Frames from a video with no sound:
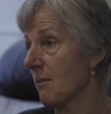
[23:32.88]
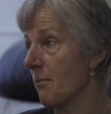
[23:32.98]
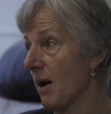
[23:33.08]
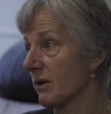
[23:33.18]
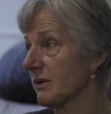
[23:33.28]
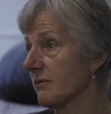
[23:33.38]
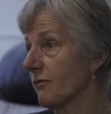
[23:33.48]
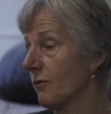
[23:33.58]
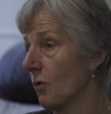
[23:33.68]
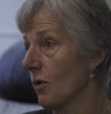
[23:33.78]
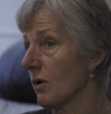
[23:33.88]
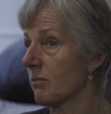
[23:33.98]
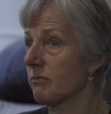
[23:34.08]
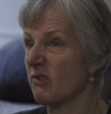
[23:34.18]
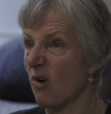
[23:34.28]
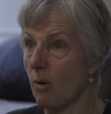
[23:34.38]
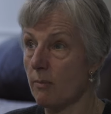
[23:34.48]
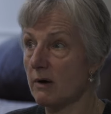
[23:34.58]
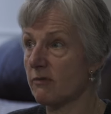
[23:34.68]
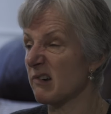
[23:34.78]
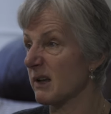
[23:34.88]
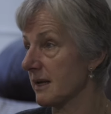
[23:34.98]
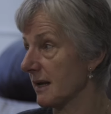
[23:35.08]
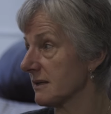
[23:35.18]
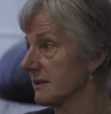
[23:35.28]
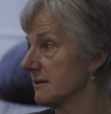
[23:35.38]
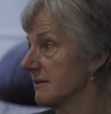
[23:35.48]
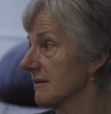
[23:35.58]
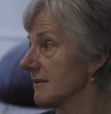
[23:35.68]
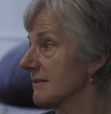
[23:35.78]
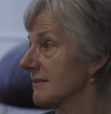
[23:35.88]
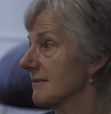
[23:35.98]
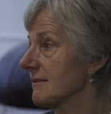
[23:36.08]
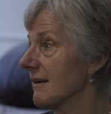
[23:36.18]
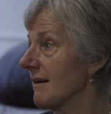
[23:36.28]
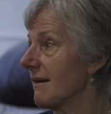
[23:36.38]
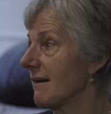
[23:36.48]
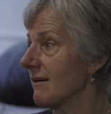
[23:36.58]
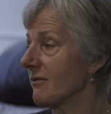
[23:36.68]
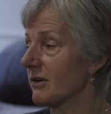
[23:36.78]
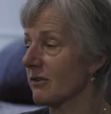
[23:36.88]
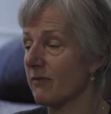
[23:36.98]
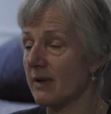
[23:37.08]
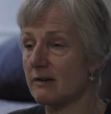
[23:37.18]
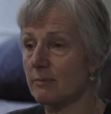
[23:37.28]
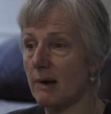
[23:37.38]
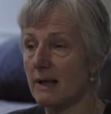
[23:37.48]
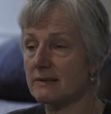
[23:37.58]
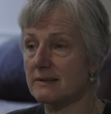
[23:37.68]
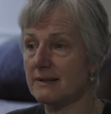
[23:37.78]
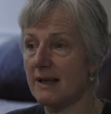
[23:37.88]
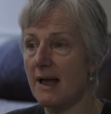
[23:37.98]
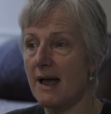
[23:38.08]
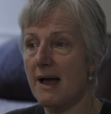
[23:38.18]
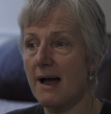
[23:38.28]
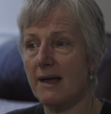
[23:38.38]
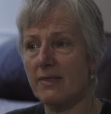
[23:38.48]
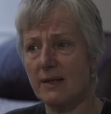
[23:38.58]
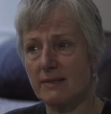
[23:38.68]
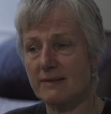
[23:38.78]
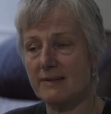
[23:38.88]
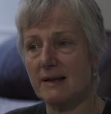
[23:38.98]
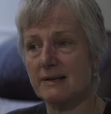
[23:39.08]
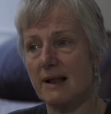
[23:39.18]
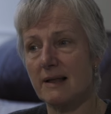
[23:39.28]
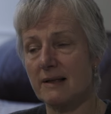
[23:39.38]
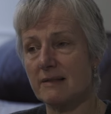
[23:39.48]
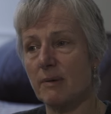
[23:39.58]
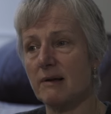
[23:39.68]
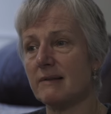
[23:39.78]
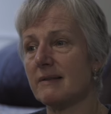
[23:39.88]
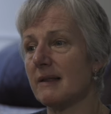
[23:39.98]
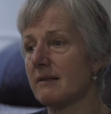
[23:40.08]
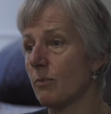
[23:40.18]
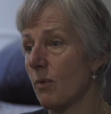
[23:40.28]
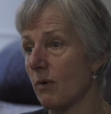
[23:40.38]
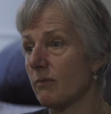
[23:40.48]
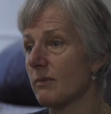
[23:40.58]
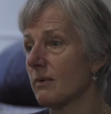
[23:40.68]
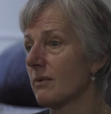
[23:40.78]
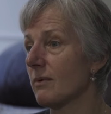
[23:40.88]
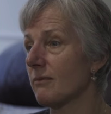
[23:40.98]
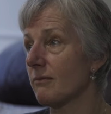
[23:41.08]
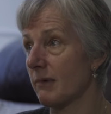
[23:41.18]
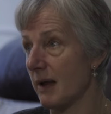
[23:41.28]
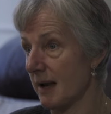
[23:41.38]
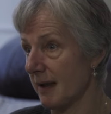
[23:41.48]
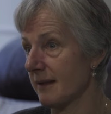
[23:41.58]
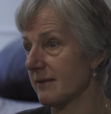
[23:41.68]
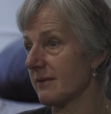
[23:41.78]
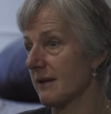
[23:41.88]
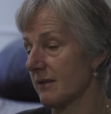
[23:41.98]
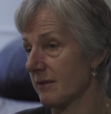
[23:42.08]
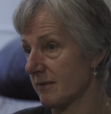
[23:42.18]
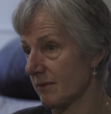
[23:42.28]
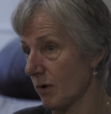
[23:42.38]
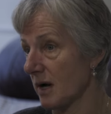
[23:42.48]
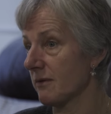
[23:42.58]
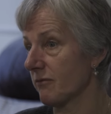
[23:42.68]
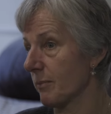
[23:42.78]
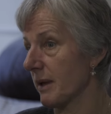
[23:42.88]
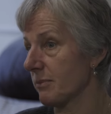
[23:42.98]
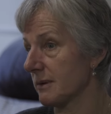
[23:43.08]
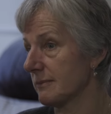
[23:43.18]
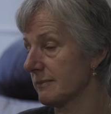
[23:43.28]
But for trauma, for addictions, for severe depression, I think the psychedelic experience is what really is working for people.